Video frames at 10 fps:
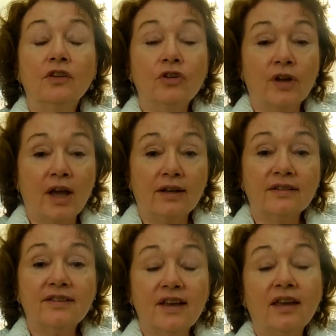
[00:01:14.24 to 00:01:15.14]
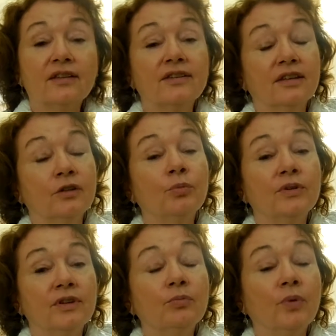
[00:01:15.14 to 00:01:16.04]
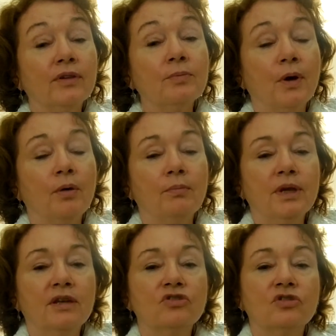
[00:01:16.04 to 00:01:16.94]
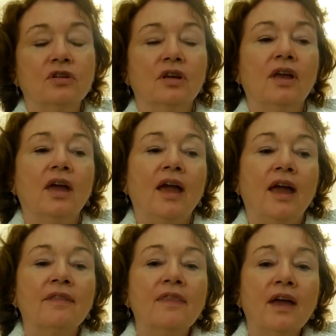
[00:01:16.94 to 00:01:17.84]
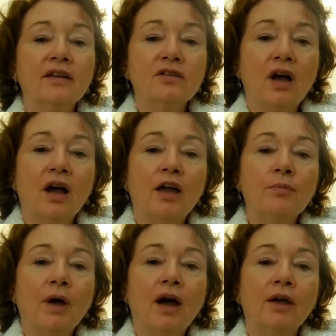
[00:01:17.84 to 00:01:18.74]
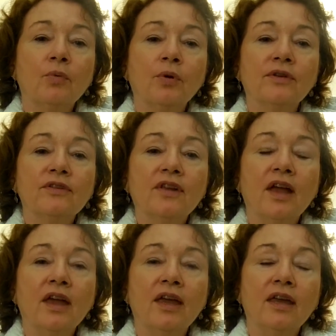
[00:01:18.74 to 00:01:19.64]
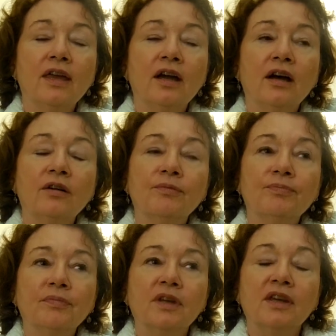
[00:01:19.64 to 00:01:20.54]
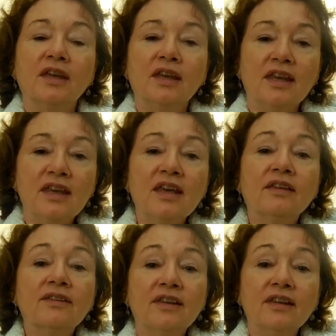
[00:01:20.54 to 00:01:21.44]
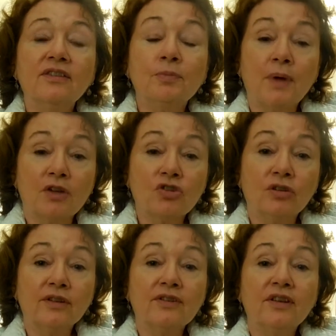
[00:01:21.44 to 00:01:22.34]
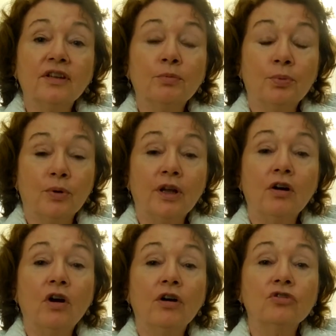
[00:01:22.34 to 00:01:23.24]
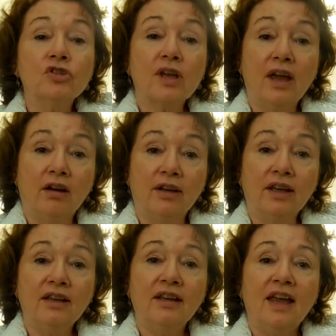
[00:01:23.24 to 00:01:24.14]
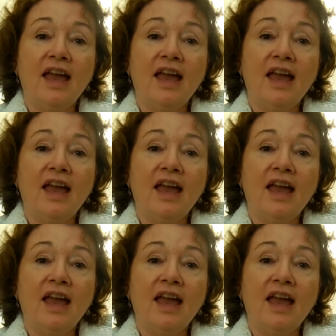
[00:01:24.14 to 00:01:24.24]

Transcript: the United States. It was in West Palm Beach. At that time, I was a ESE specialist in a pretty large county,